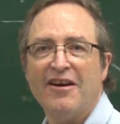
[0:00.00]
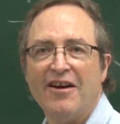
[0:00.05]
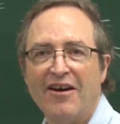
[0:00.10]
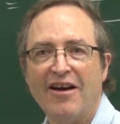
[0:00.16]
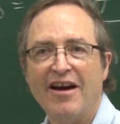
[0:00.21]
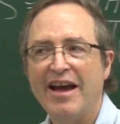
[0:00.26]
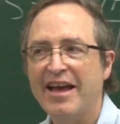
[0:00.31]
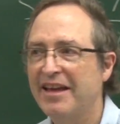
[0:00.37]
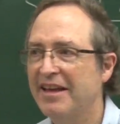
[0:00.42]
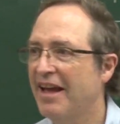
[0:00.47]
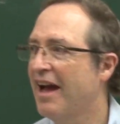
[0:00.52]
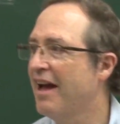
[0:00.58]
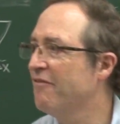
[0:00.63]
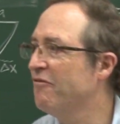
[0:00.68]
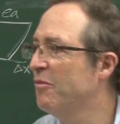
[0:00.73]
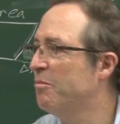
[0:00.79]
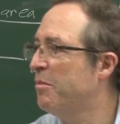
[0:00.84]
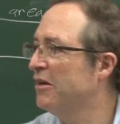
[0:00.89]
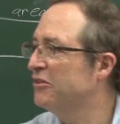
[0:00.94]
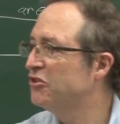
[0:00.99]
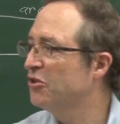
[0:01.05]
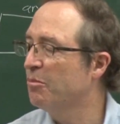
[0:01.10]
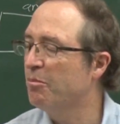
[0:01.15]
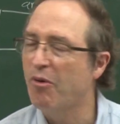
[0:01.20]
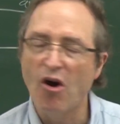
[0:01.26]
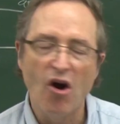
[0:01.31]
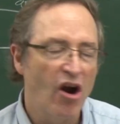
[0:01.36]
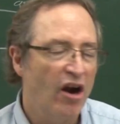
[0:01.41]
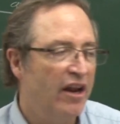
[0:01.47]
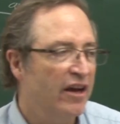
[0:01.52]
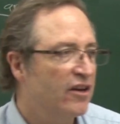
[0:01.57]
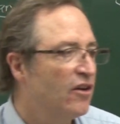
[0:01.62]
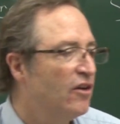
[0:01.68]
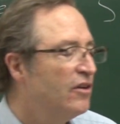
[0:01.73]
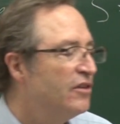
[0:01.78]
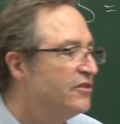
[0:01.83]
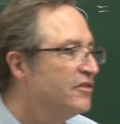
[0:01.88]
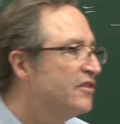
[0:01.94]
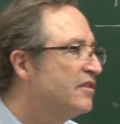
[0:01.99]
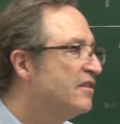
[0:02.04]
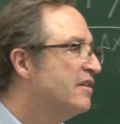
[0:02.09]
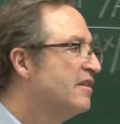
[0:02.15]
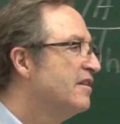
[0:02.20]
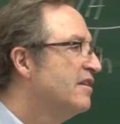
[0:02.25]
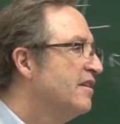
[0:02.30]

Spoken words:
All right, I have a bunch of particles.